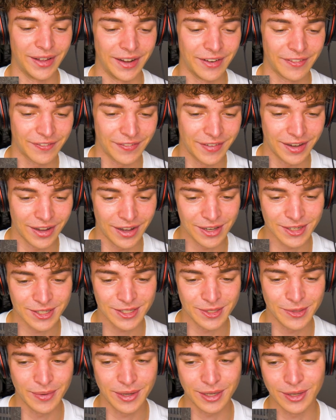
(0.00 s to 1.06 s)
And I think
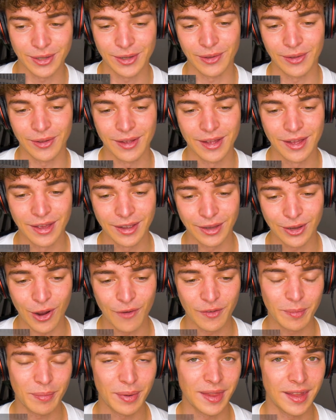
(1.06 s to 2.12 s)
also with the whole
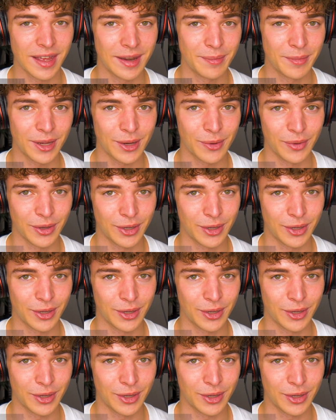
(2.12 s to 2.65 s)
COVID pandemic,